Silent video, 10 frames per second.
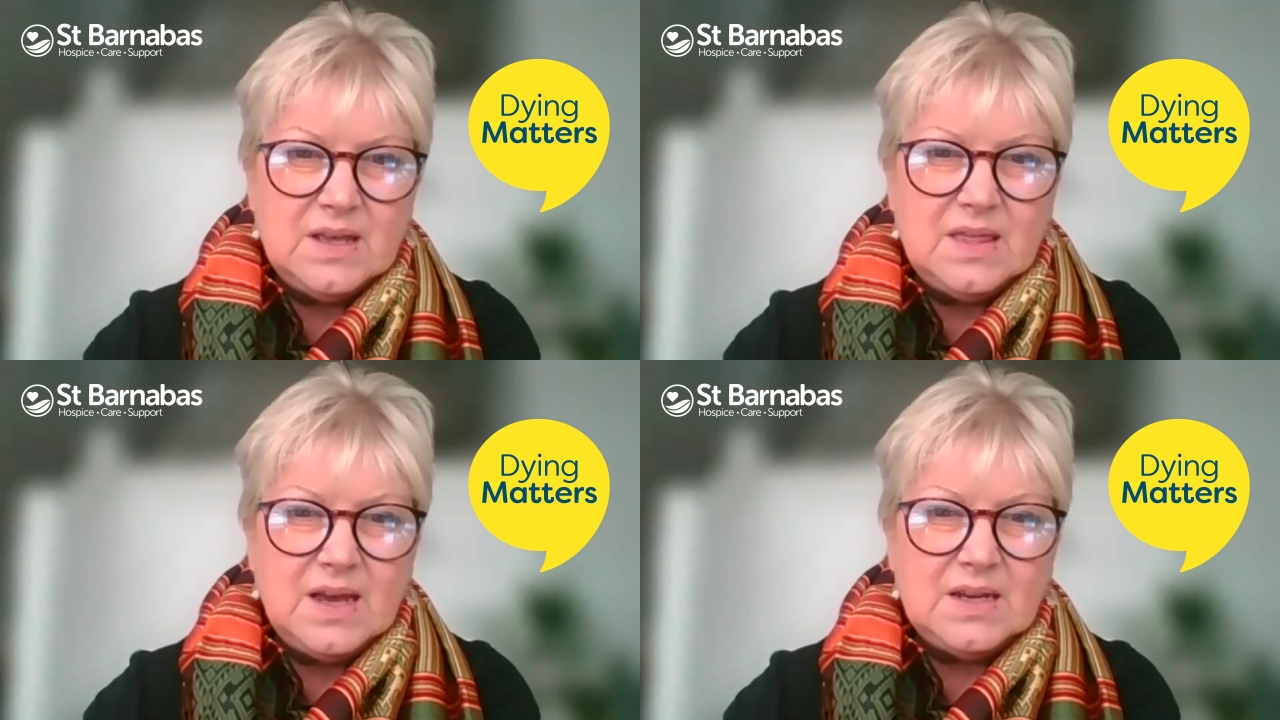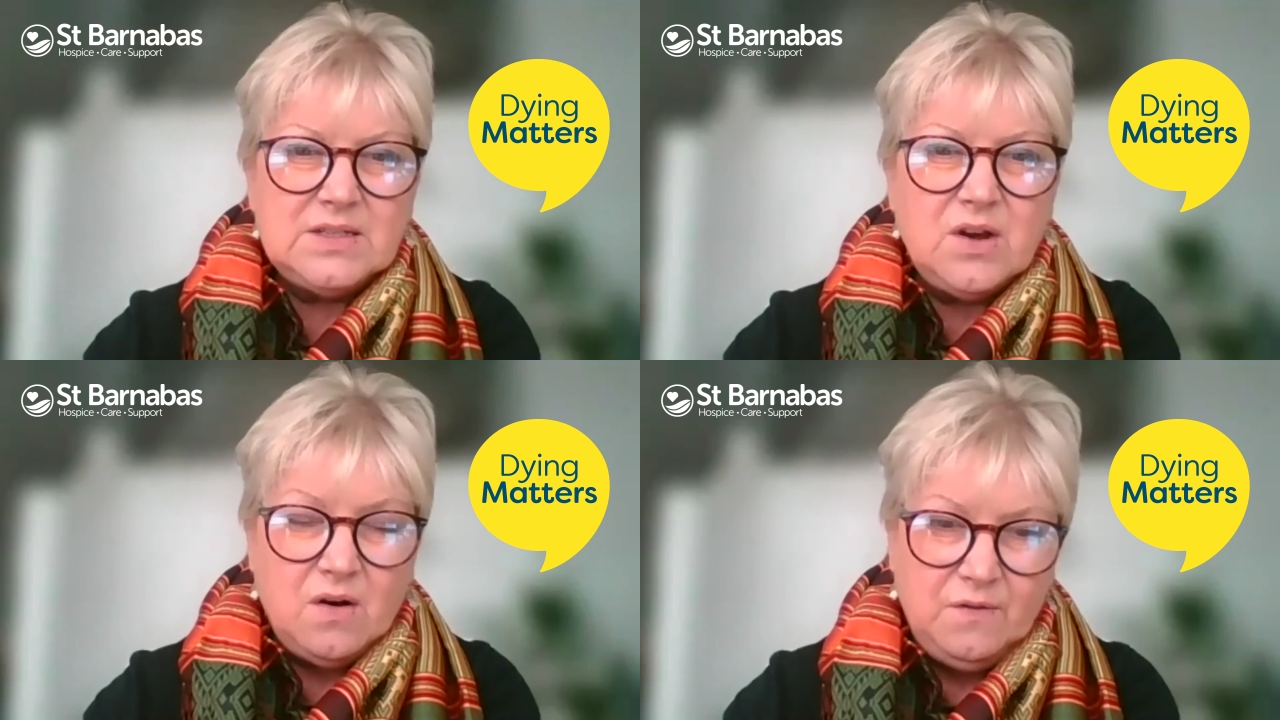are there
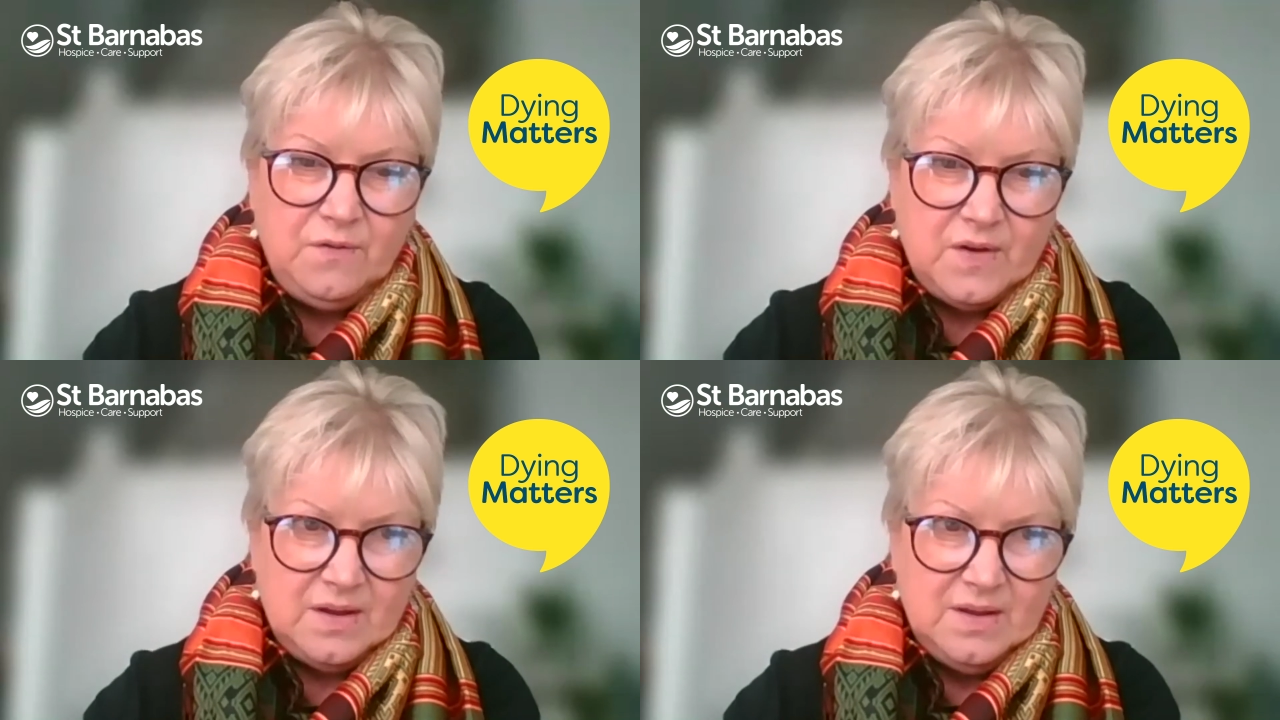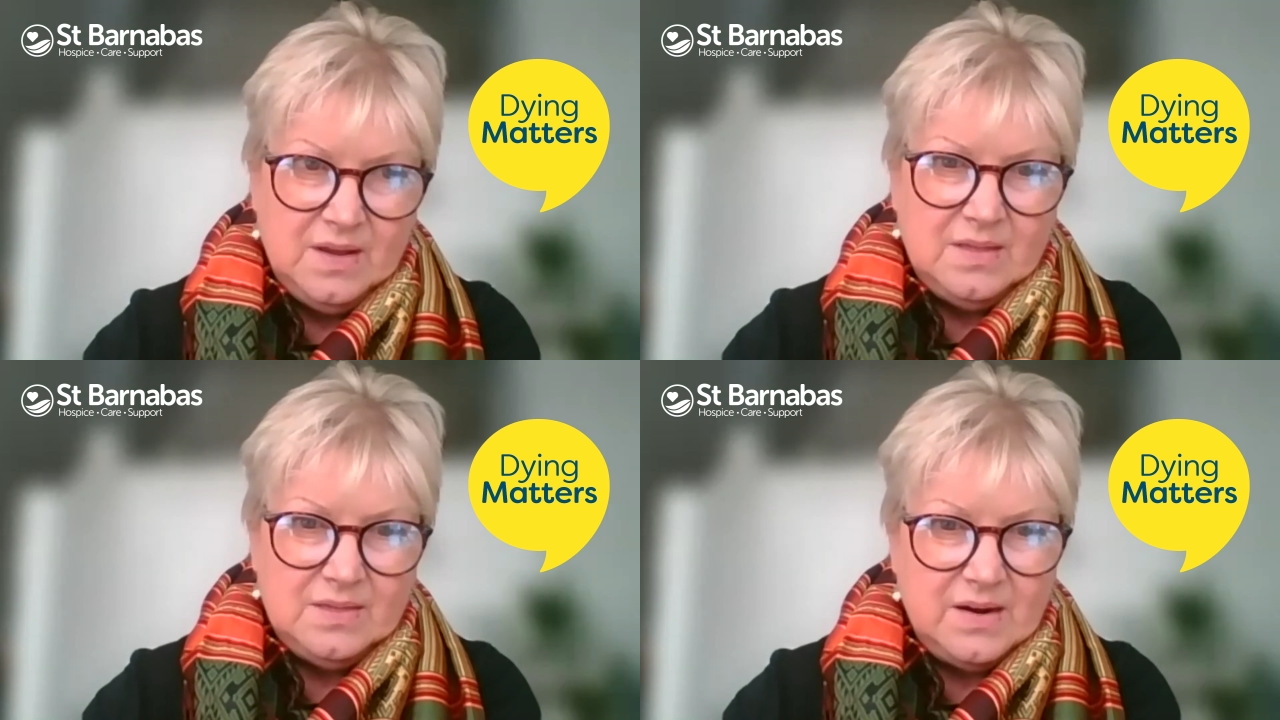to offer
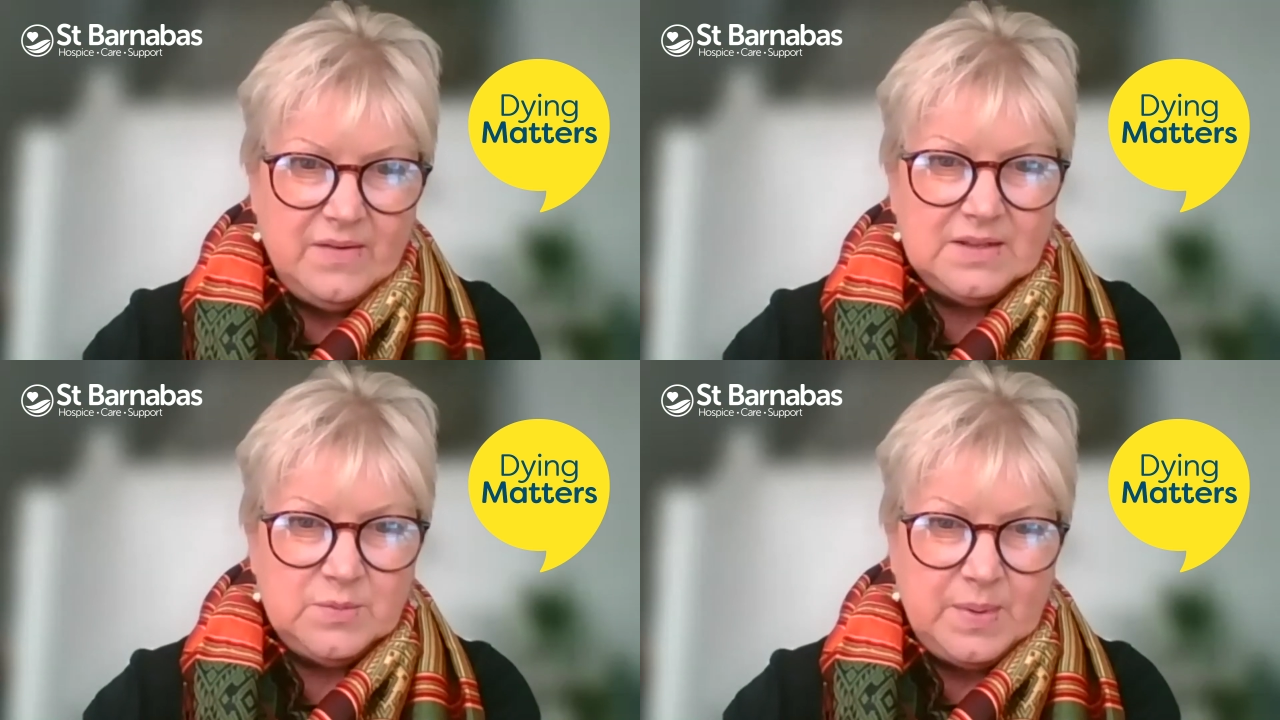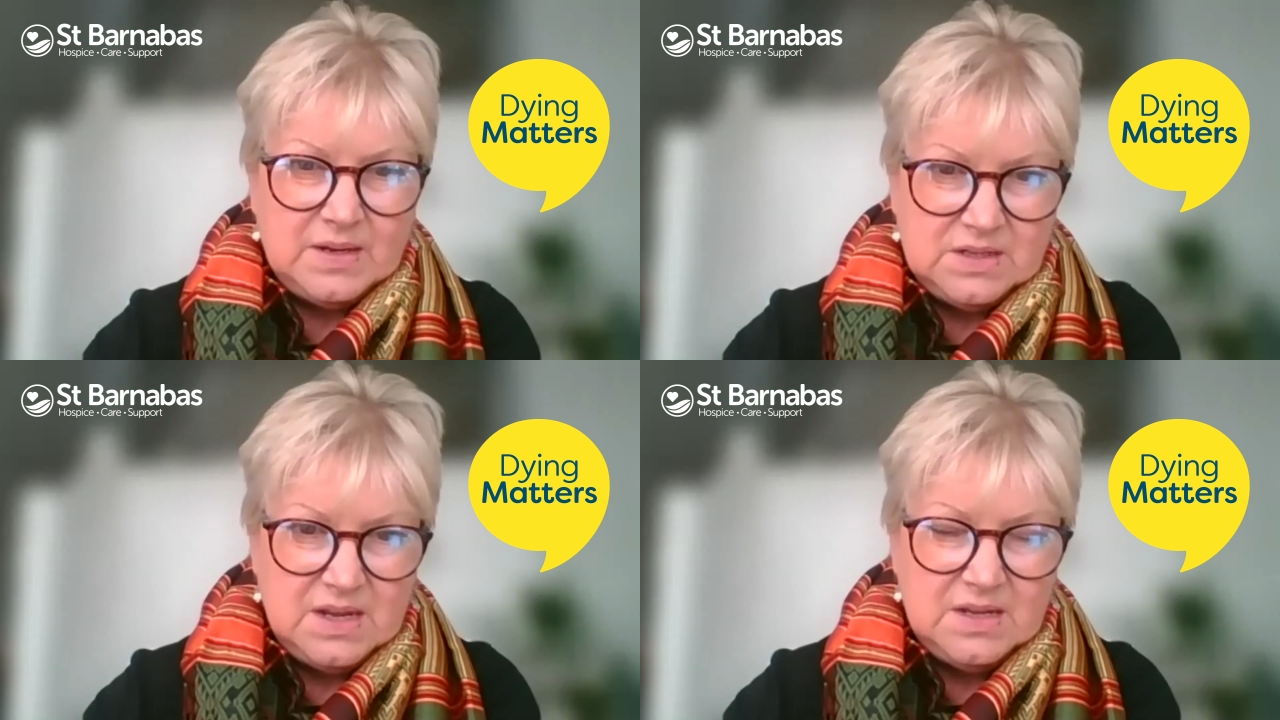their
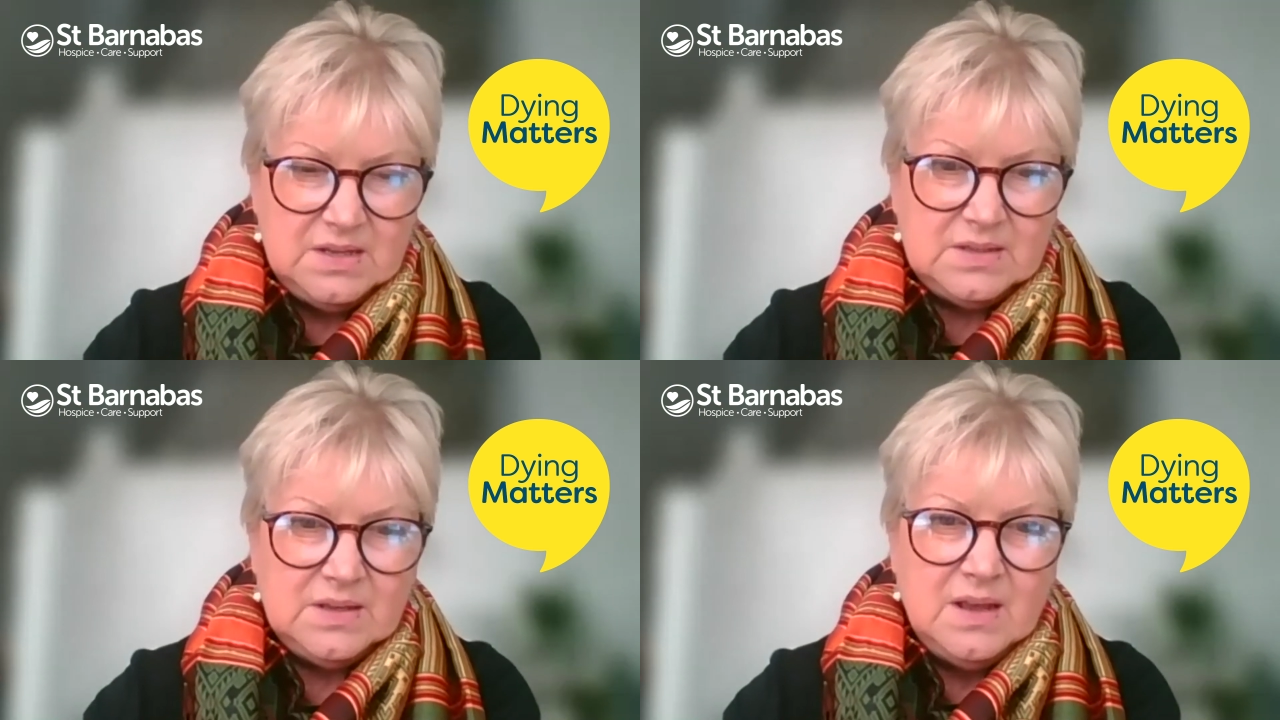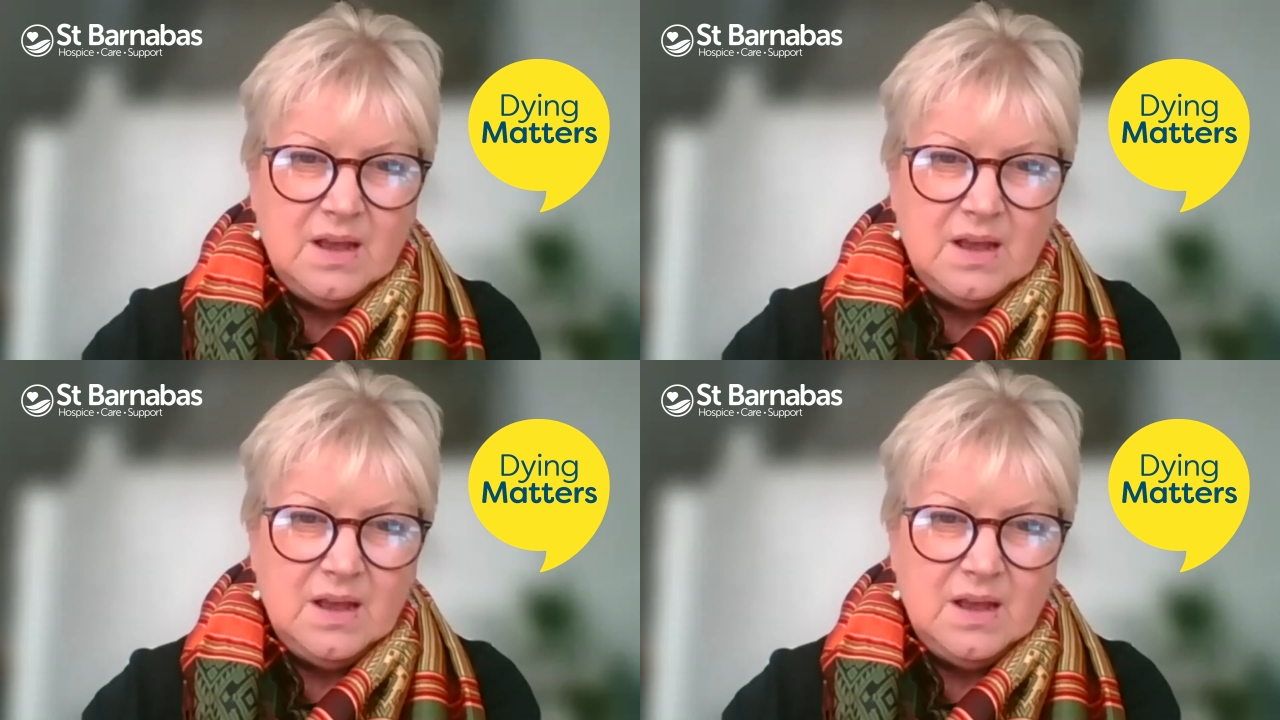expertise,